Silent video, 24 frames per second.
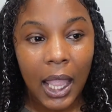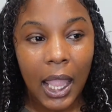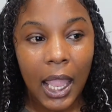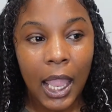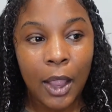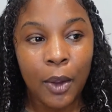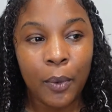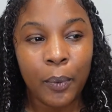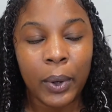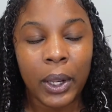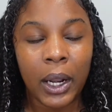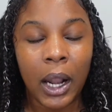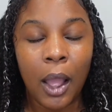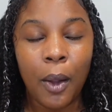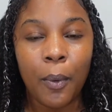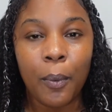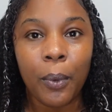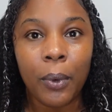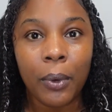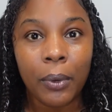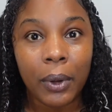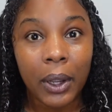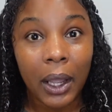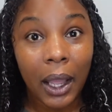And when I
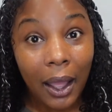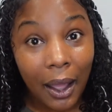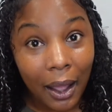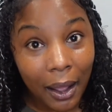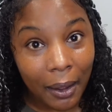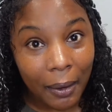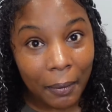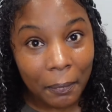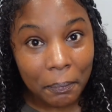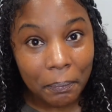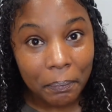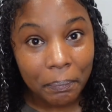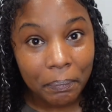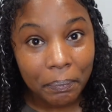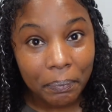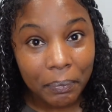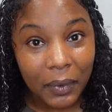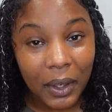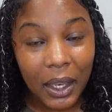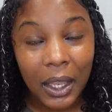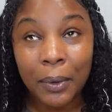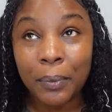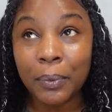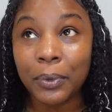woke up,
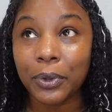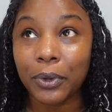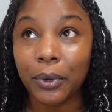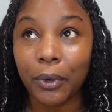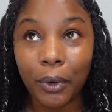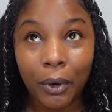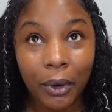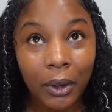it was